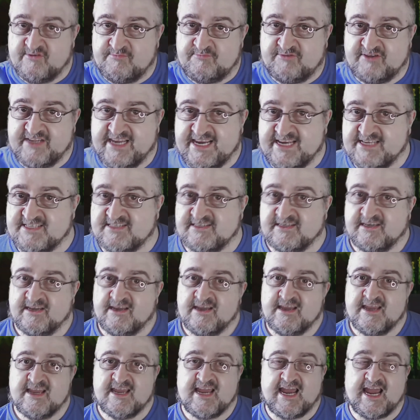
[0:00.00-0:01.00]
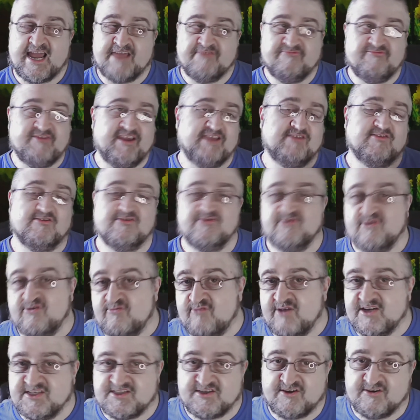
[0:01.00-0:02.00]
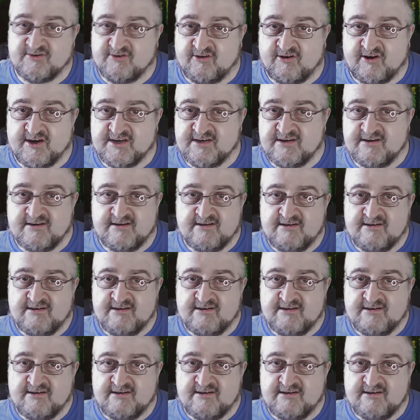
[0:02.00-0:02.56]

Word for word: place, and they don't know what's going on.